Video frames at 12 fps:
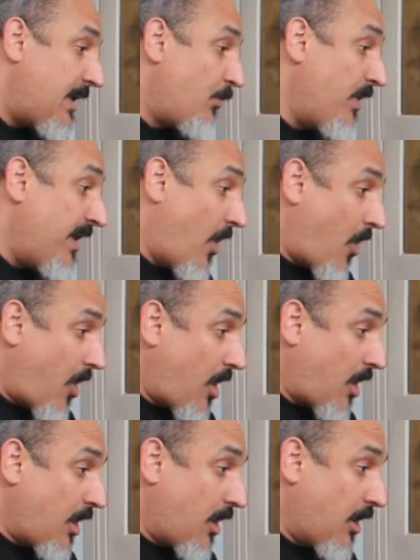We
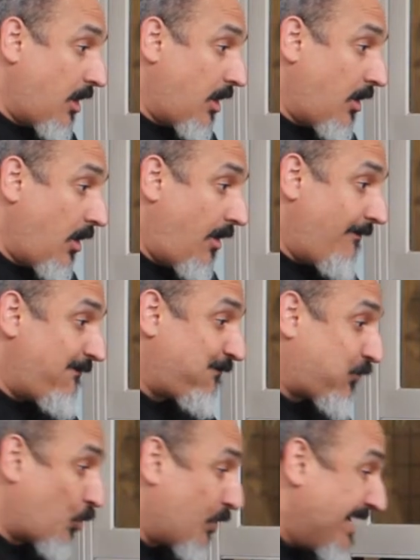are
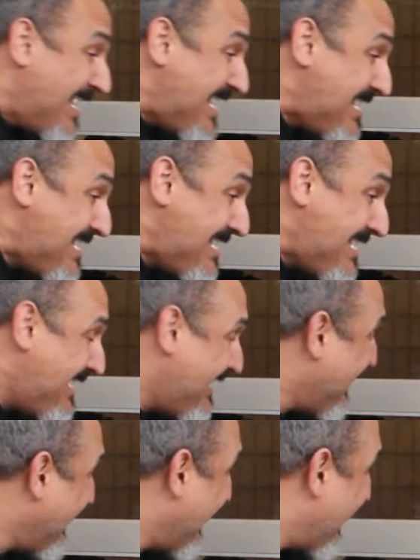
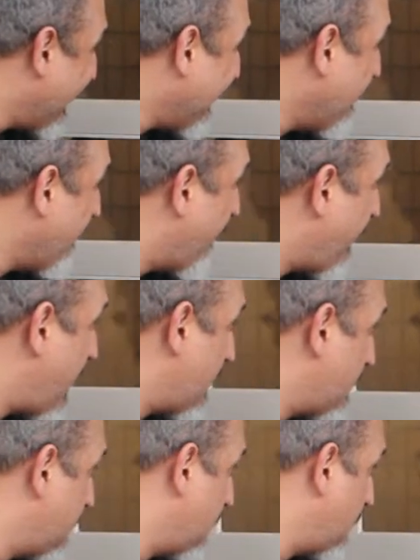free event.